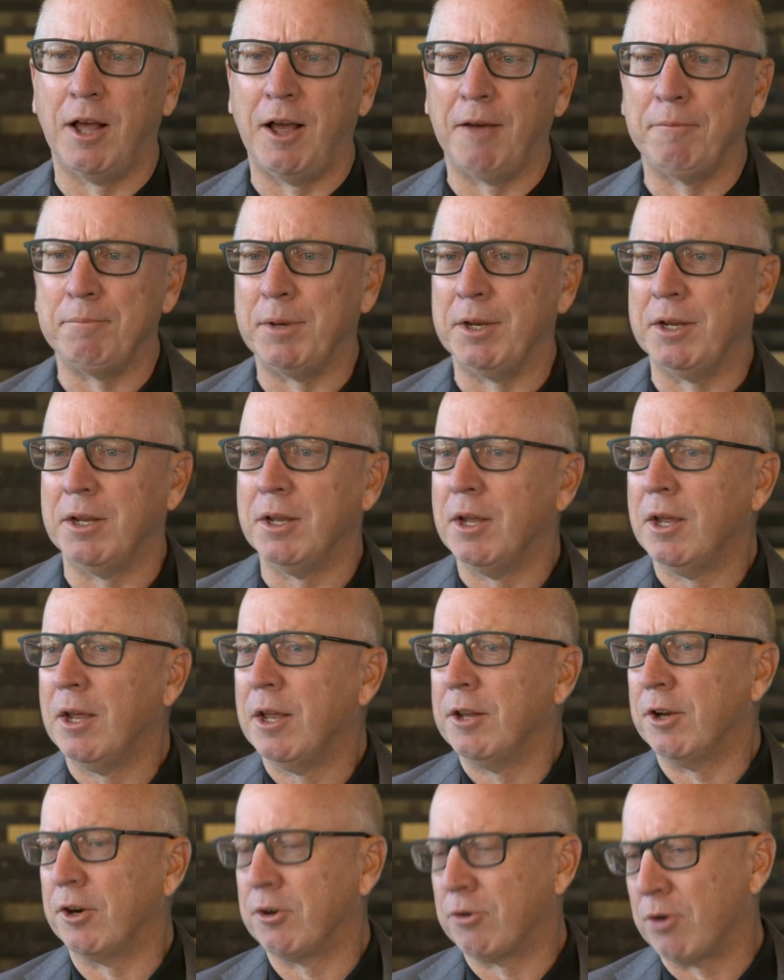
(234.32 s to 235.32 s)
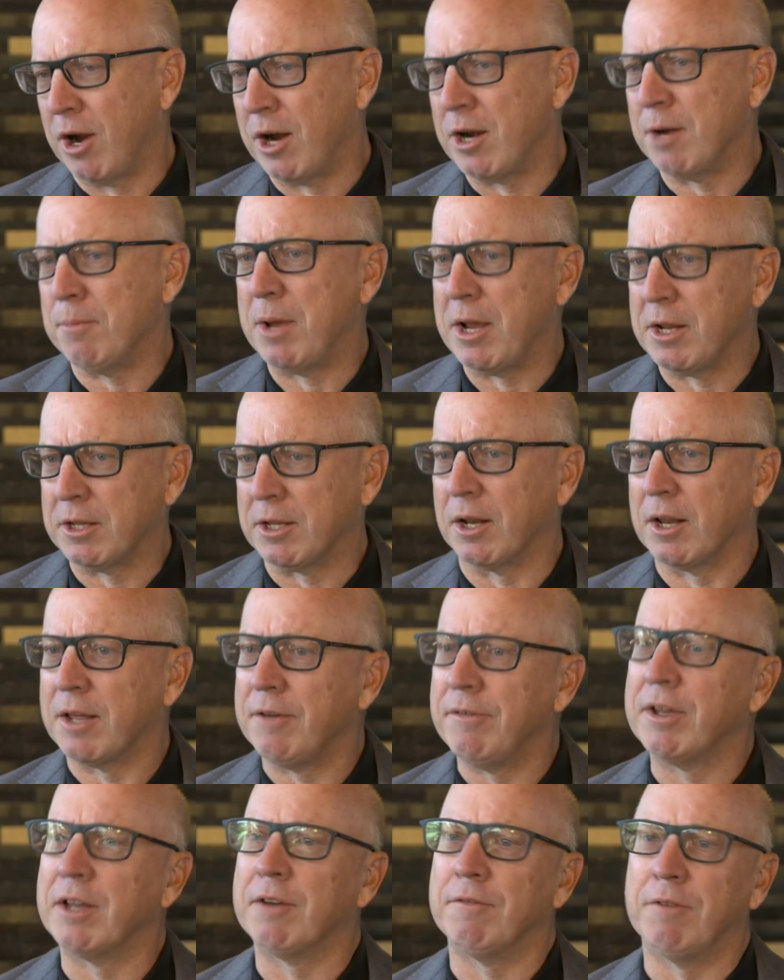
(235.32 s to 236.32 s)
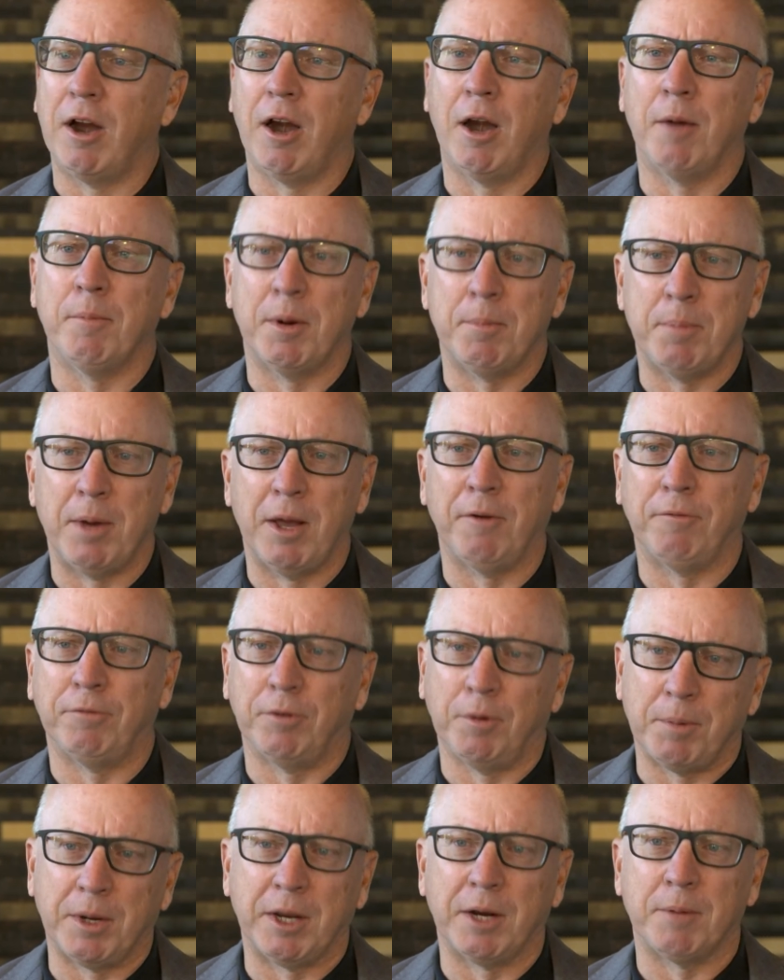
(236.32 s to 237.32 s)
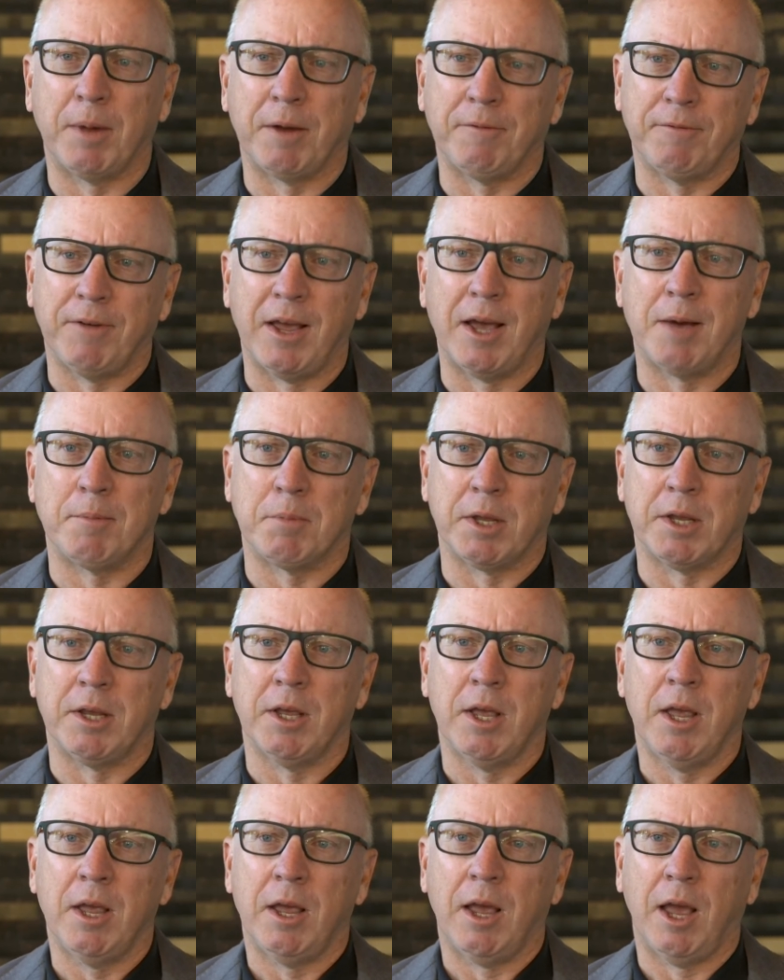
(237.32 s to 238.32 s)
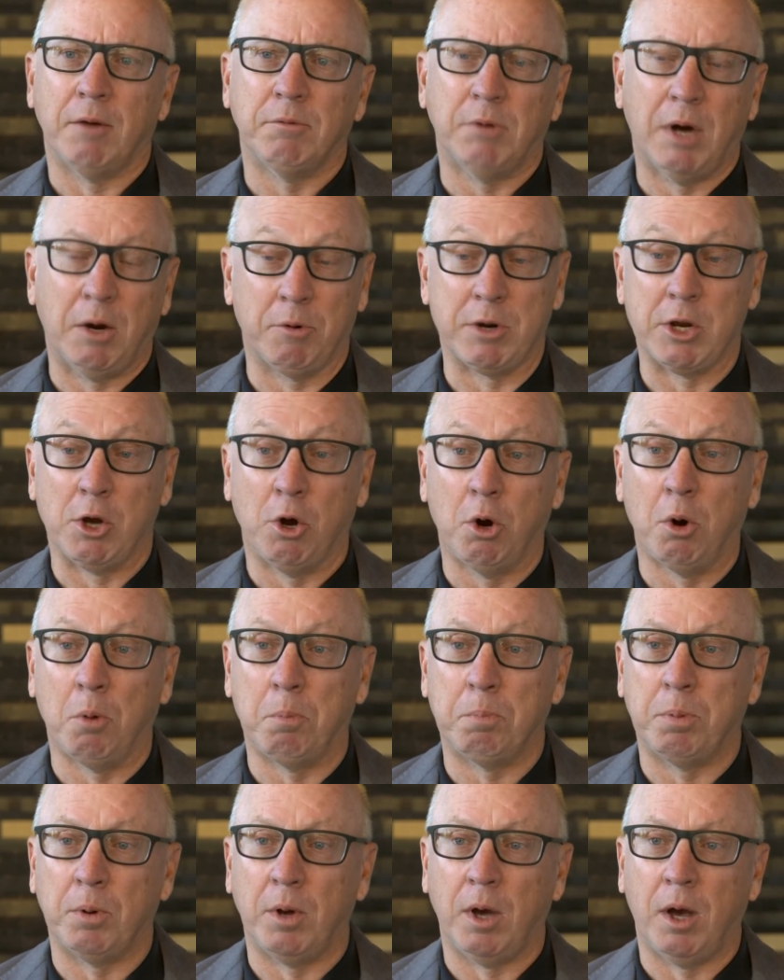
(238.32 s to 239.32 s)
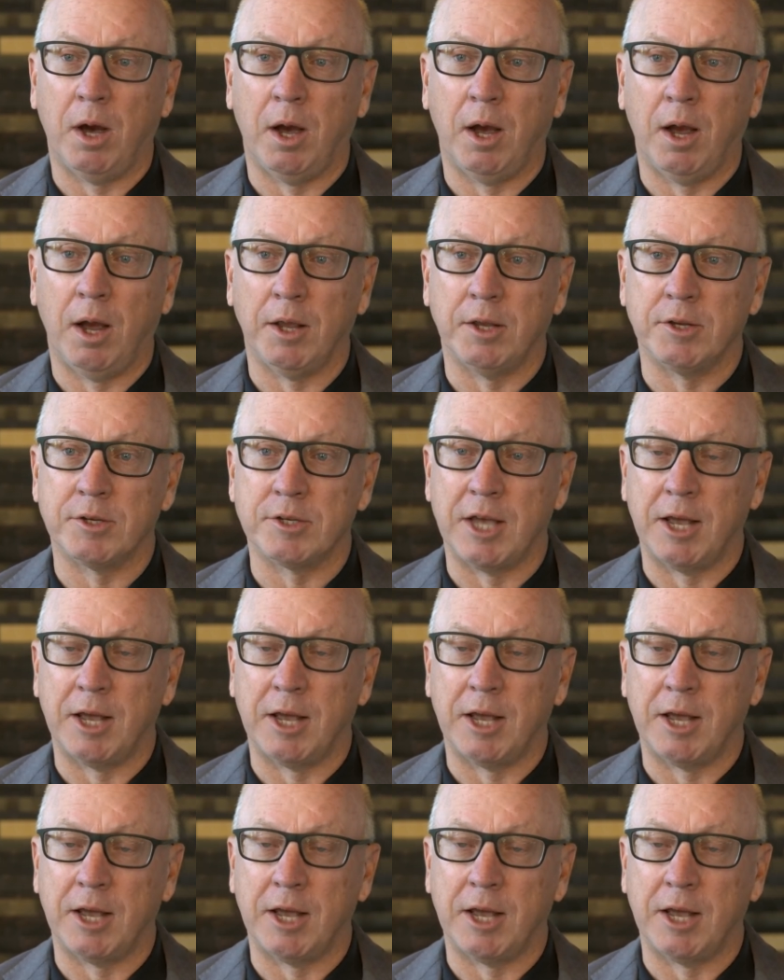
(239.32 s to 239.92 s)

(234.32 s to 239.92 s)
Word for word: off me. They're trying to make the living environment better for me and my family. And what we hope uh, is